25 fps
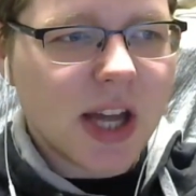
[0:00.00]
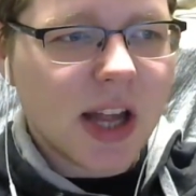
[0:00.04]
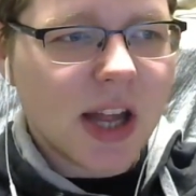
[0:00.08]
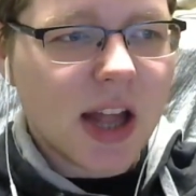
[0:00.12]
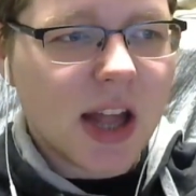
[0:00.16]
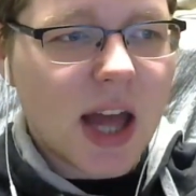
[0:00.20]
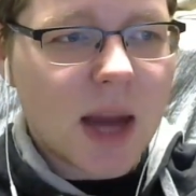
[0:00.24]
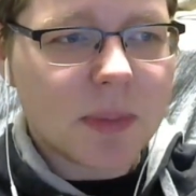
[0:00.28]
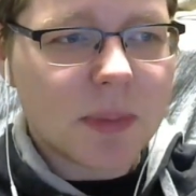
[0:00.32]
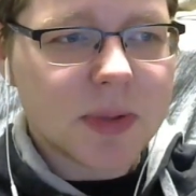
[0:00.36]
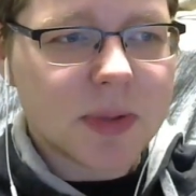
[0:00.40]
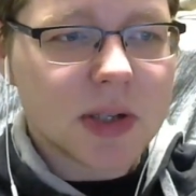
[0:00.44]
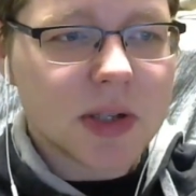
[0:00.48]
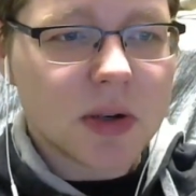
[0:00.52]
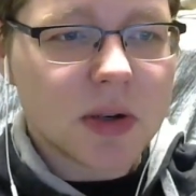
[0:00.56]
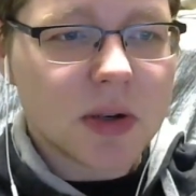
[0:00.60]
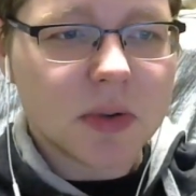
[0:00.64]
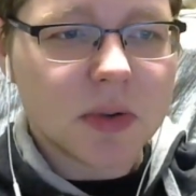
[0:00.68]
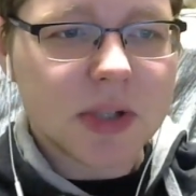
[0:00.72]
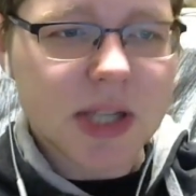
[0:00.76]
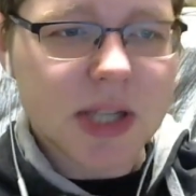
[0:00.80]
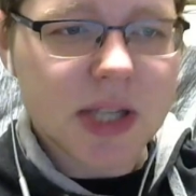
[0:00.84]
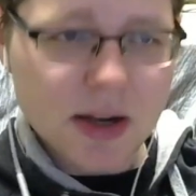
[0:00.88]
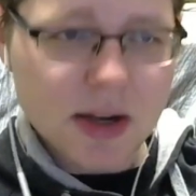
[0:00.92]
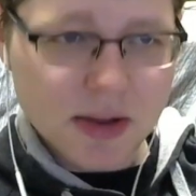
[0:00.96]

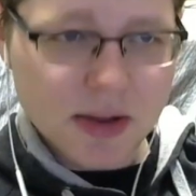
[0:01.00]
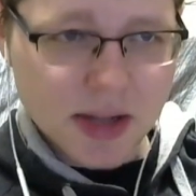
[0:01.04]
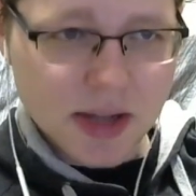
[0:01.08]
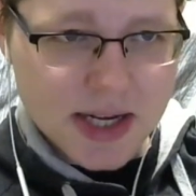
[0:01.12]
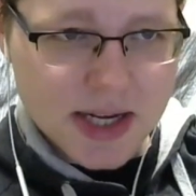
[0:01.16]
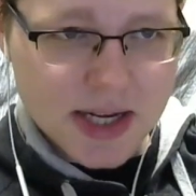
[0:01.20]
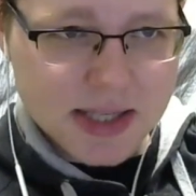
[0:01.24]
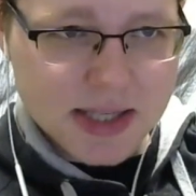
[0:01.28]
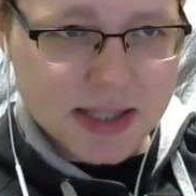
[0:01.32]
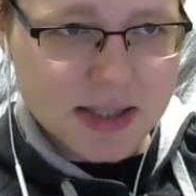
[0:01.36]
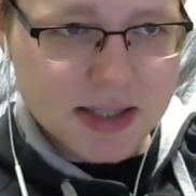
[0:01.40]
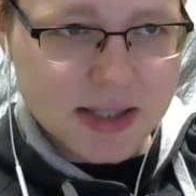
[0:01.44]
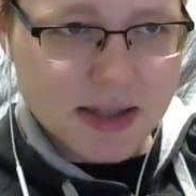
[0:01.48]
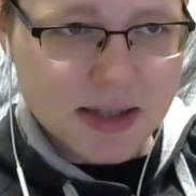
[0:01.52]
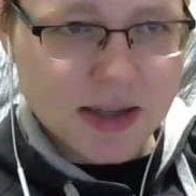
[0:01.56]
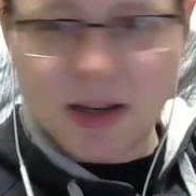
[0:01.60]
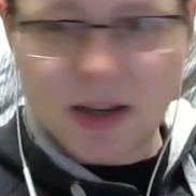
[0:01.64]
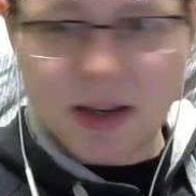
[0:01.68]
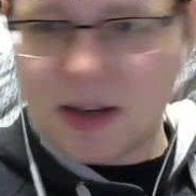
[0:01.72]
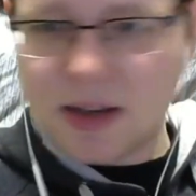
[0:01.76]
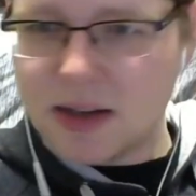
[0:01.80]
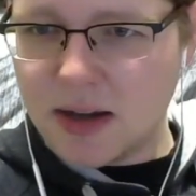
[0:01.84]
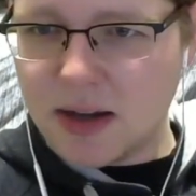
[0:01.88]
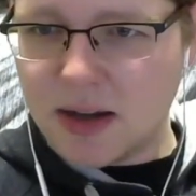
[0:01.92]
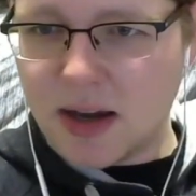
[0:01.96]
episode tier list
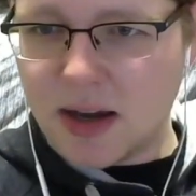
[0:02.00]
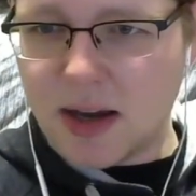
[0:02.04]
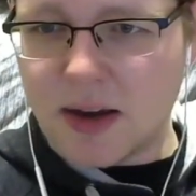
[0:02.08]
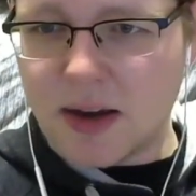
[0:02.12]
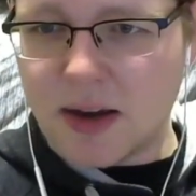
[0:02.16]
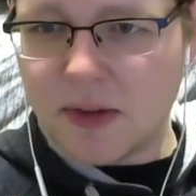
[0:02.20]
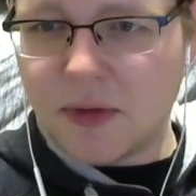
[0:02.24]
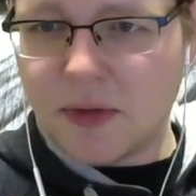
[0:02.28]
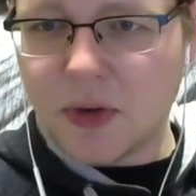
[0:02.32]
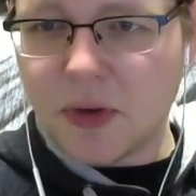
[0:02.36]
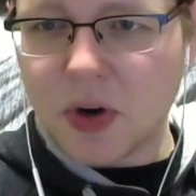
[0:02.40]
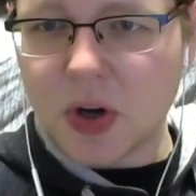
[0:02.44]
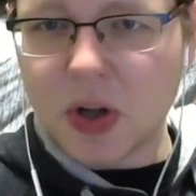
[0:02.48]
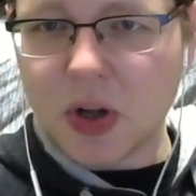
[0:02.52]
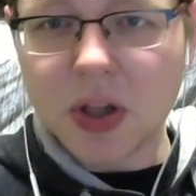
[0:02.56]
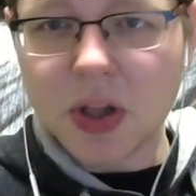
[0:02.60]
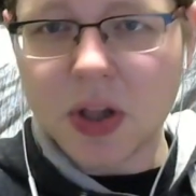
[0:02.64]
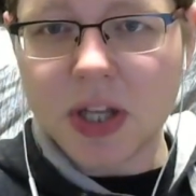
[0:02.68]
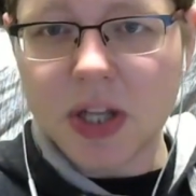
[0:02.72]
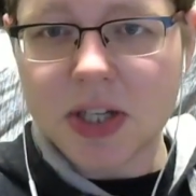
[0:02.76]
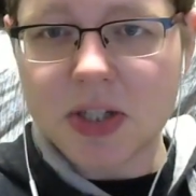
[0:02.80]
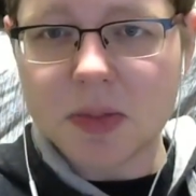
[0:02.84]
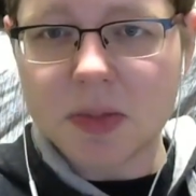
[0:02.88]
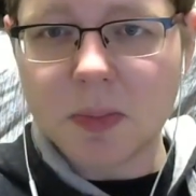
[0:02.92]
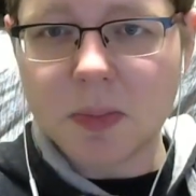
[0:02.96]
for
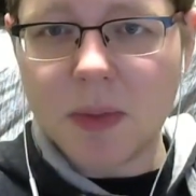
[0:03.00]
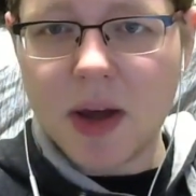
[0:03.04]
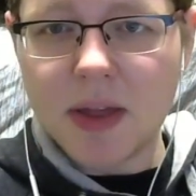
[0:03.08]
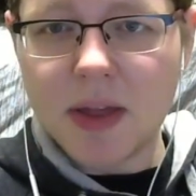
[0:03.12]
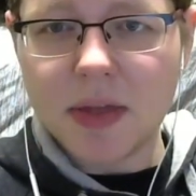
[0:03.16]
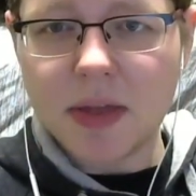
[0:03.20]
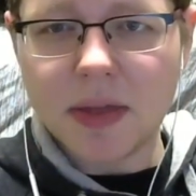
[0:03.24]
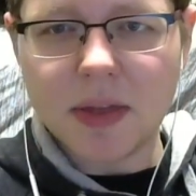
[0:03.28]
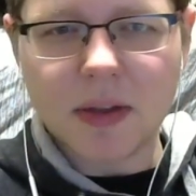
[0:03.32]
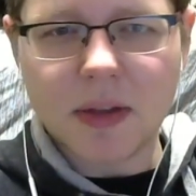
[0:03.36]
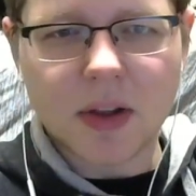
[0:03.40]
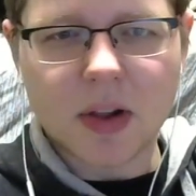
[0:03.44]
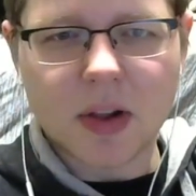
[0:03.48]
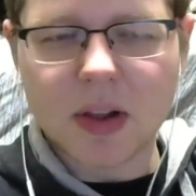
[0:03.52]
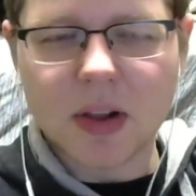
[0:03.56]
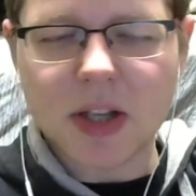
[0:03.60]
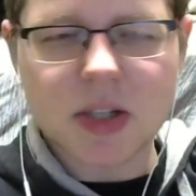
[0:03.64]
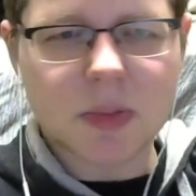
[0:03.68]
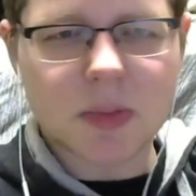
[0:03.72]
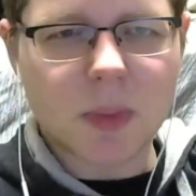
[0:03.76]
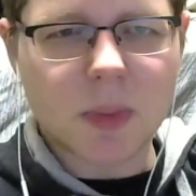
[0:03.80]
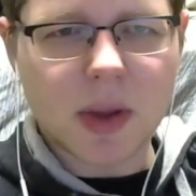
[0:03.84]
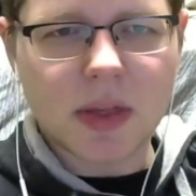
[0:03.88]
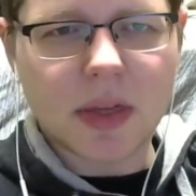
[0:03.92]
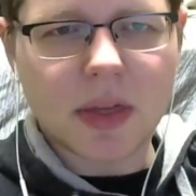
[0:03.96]
Glitch Month, the
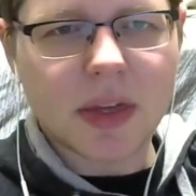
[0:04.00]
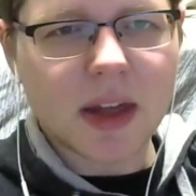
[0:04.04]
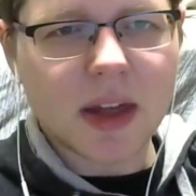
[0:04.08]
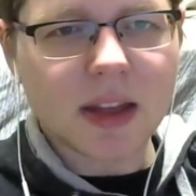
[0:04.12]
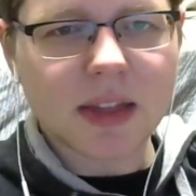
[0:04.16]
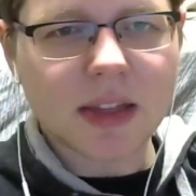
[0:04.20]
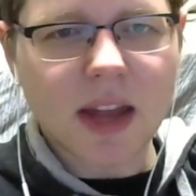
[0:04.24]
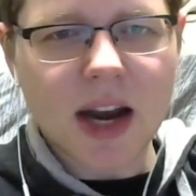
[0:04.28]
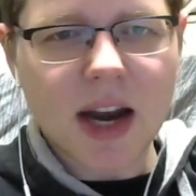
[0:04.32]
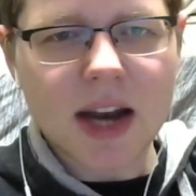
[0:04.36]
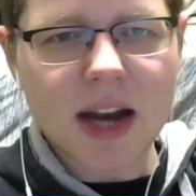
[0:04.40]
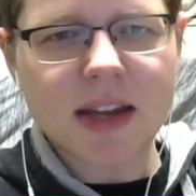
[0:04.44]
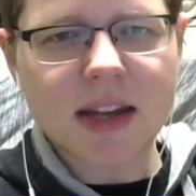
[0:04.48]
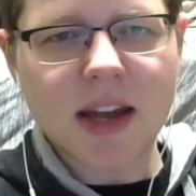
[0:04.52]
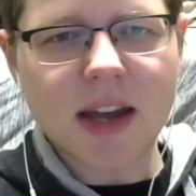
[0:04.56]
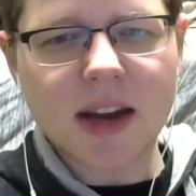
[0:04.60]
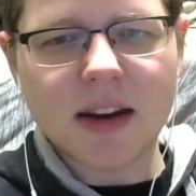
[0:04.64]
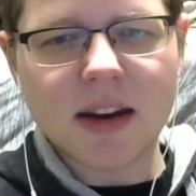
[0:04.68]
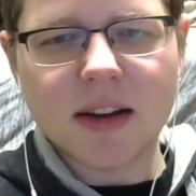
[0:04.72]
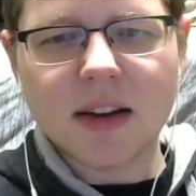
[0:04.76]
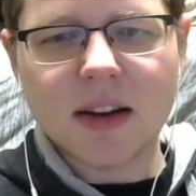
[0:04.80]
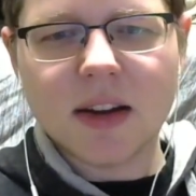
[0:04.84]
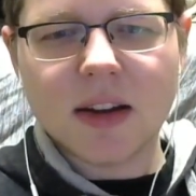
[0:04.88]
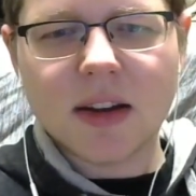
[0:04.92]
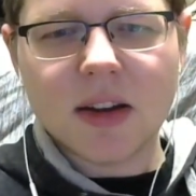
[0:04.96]
Glitch Month thing that I did.
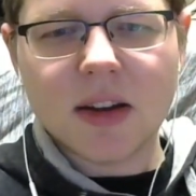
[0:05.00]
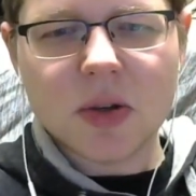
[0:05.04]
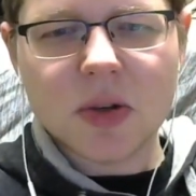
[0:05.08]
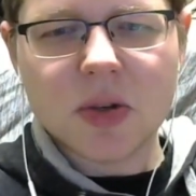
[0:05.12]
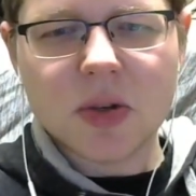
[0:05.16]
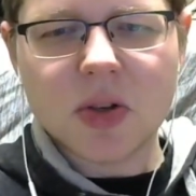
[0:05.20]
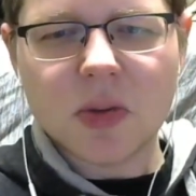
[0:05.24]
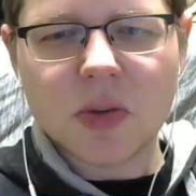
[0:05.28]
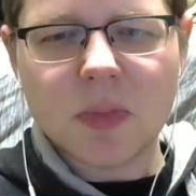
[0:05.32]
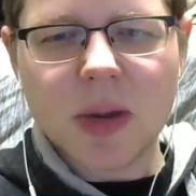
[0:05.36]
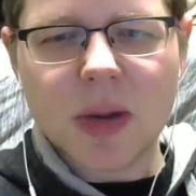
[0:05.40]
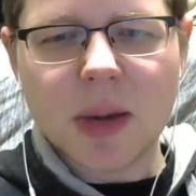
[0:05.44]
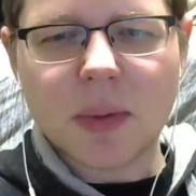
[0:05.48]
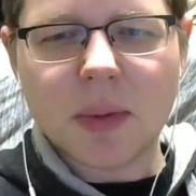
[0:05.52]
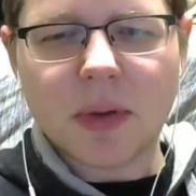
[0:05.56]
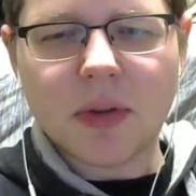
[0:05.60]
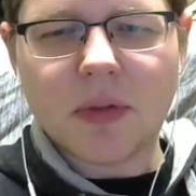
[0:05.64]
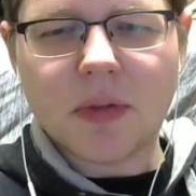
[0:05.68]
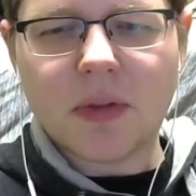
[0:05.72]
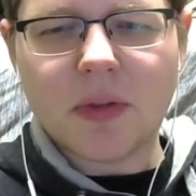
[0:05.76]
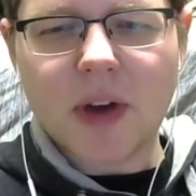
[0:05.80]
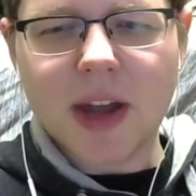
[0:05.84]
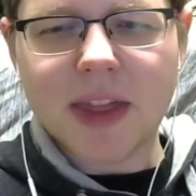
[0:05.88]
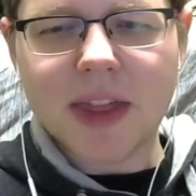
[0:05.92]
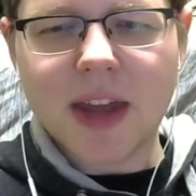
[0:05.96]
You should be able to
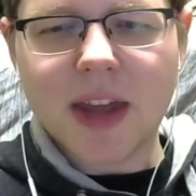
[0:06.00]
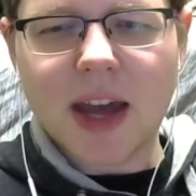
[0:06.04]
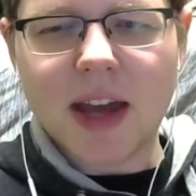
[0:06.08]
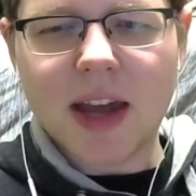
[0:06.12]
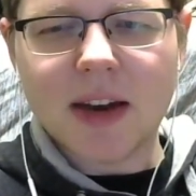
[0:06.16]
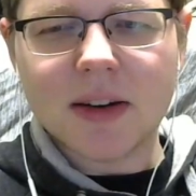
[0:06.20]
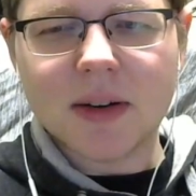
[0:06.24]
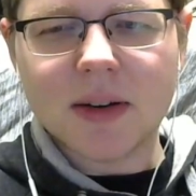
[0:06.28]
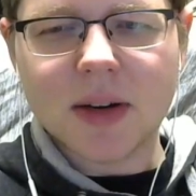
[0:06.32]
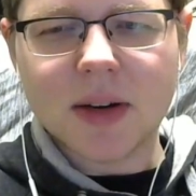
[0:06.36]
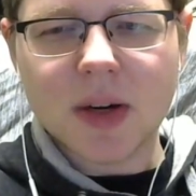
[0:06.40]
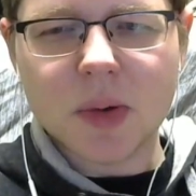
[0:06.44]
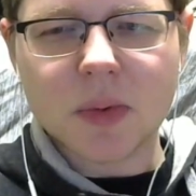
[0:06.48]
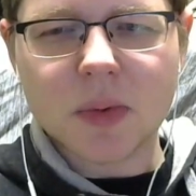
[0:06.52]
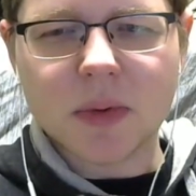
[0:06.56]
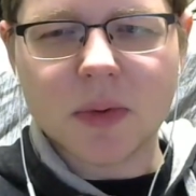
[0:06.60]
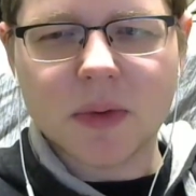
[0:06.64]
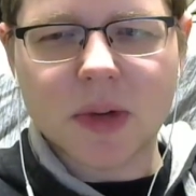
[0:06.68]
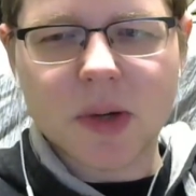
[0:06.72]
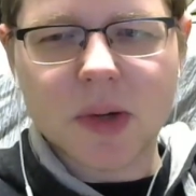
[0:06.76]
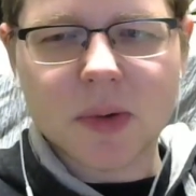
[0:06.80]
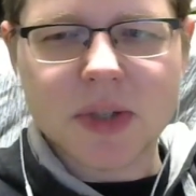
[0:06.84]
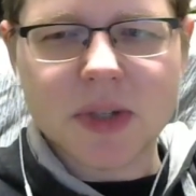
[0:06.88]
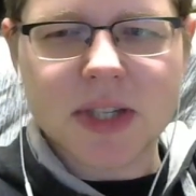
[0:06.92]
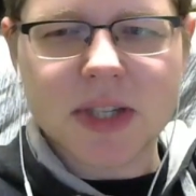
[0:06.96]
find that.
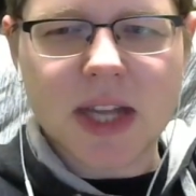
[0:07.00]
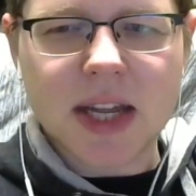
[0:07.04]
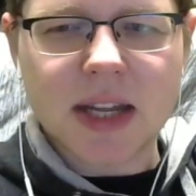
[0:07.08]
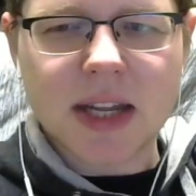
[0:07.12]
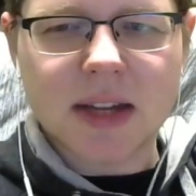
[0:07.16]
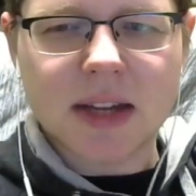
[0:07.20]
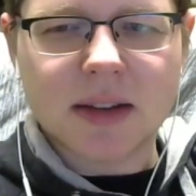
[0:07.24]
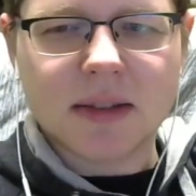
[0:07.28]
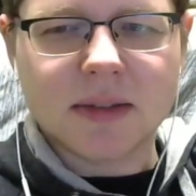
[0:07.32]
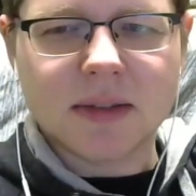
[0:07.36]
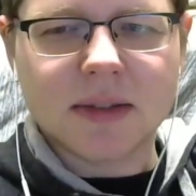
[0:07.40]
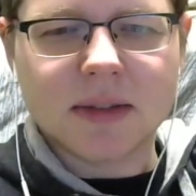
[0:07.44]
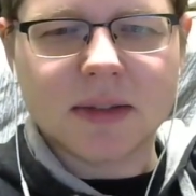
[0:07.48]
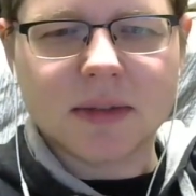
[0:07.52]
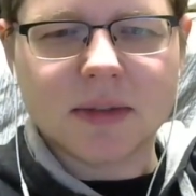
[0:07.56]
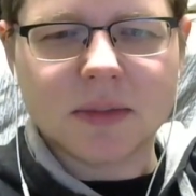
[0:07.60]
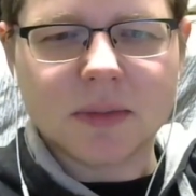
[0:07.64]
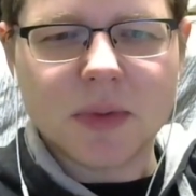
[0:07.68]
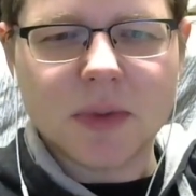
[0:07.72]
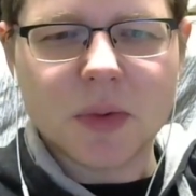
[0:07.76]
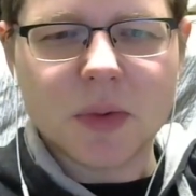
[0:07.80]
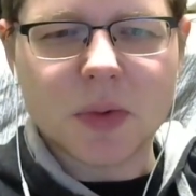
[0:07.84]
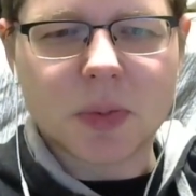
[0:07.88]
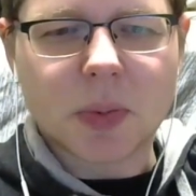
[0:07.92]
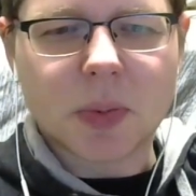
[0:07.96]

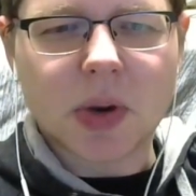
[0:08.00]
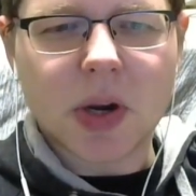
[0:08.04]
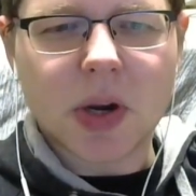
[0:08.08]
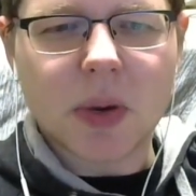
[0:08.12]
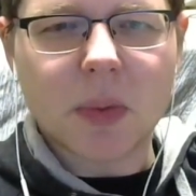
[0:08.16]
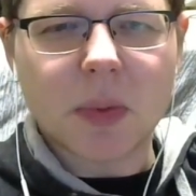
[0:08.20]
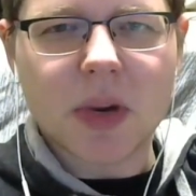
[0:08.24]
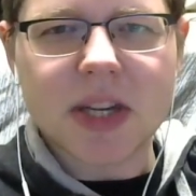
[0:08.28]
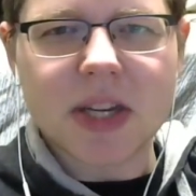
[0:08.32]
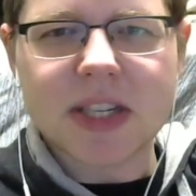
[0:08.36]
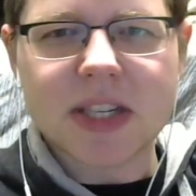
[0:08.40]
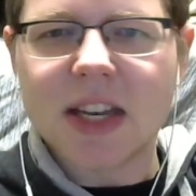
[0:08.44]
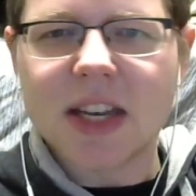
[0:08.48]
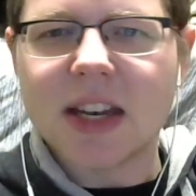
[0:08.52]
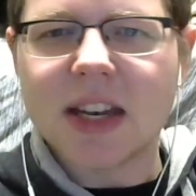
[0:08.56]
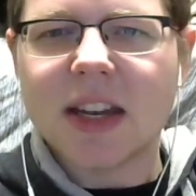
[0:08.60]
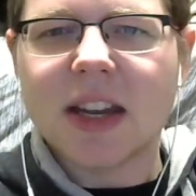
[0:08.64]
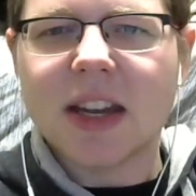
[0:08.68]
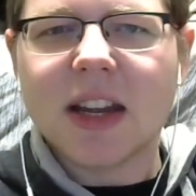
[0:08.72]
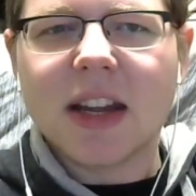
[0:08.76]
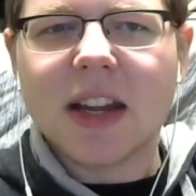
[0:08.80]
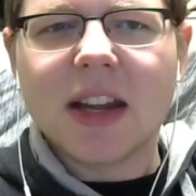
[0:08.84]
It was pretty recent.